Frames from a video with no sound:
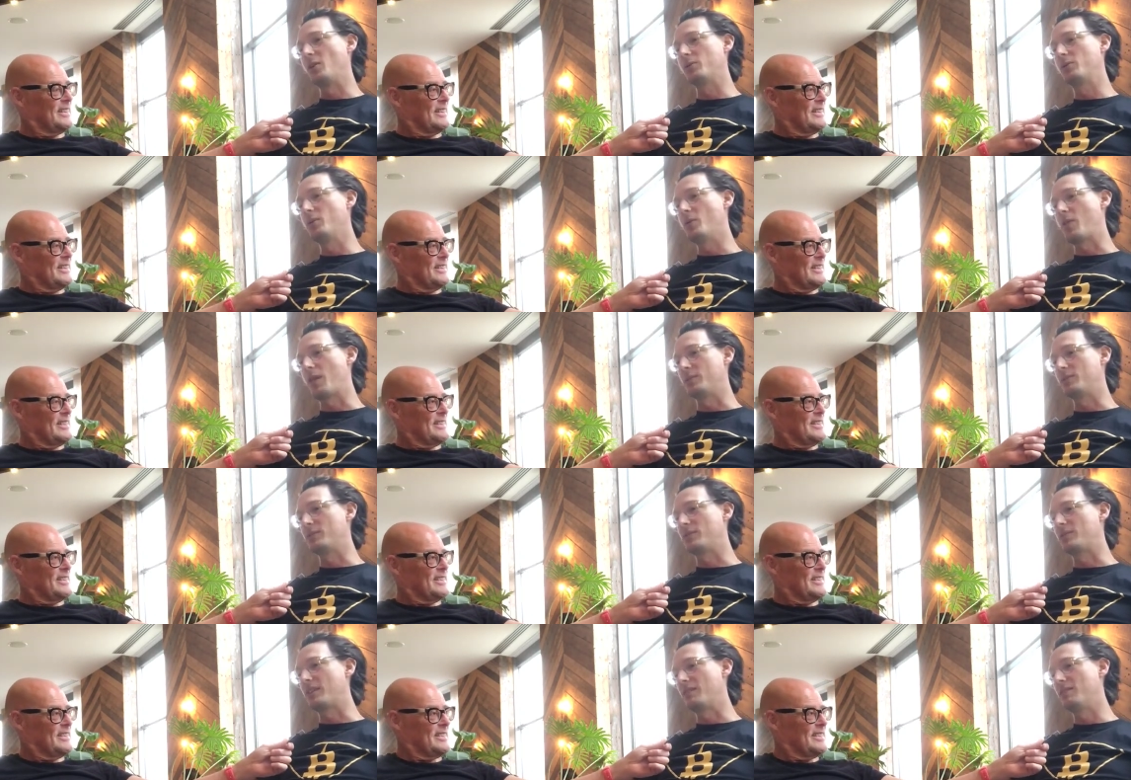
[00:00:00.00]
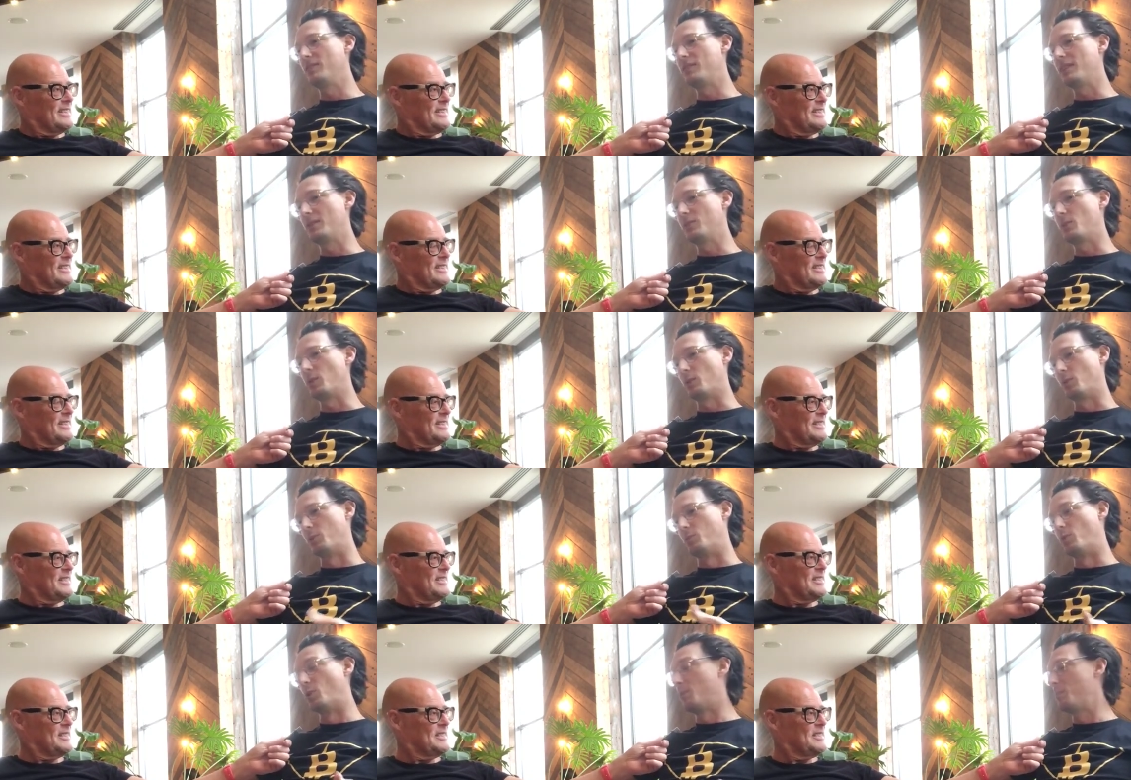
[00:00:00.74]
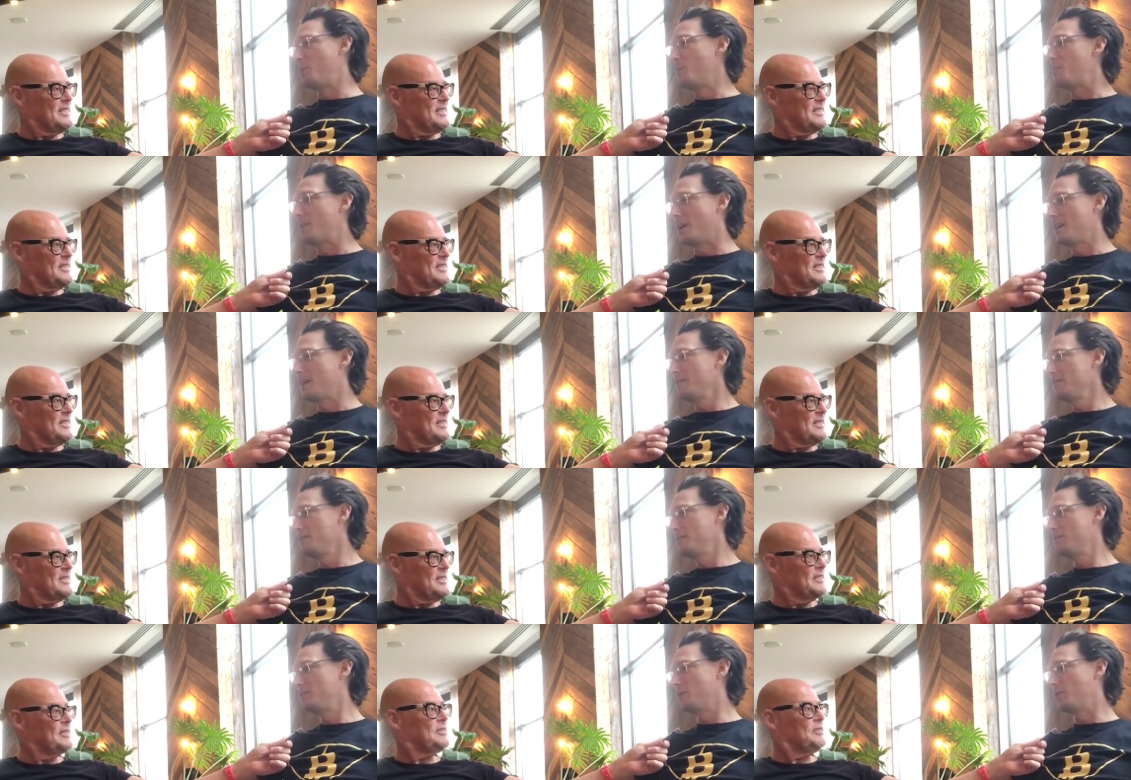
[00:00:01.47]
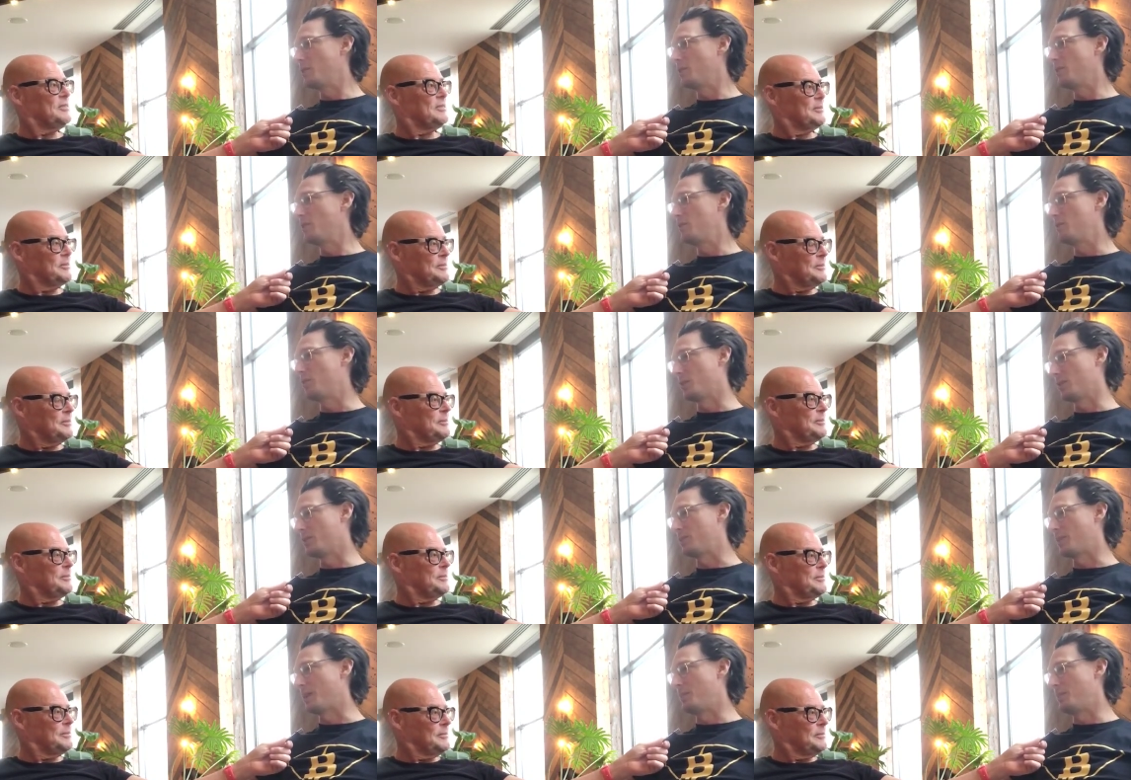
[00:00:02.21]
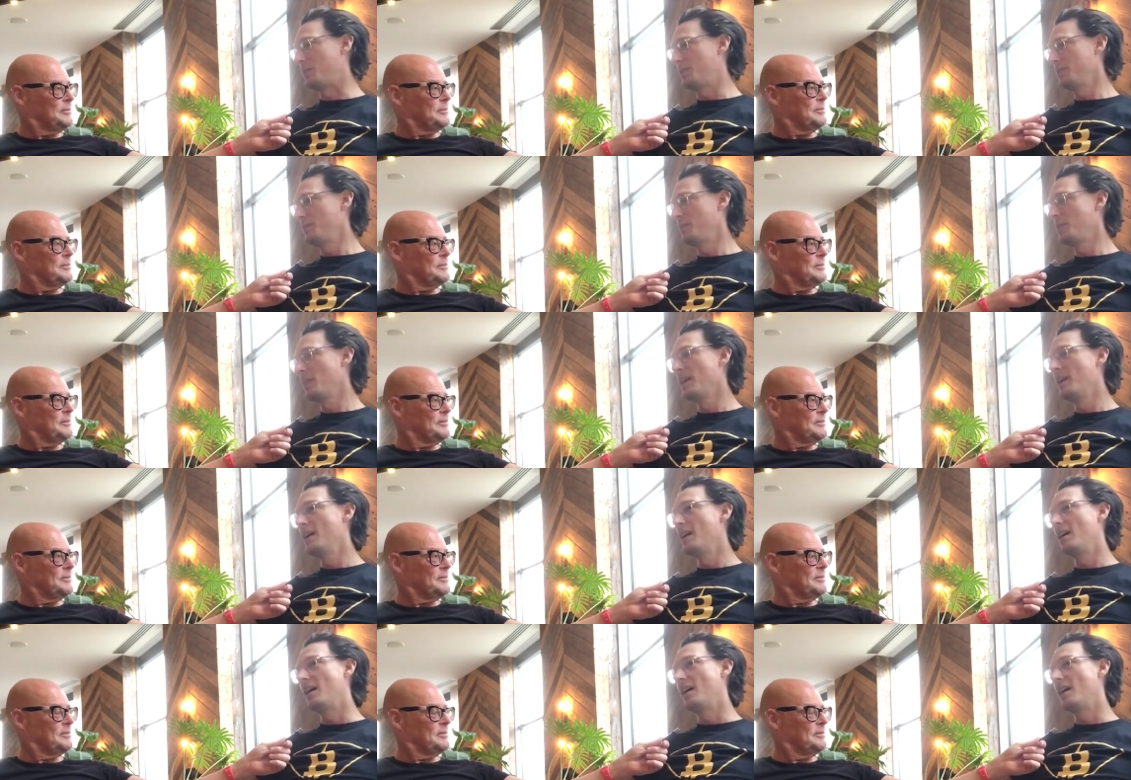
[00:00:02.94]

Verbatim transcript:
Speaker 1: 2017, we were more prepared for, for the summer. Mm -hmm.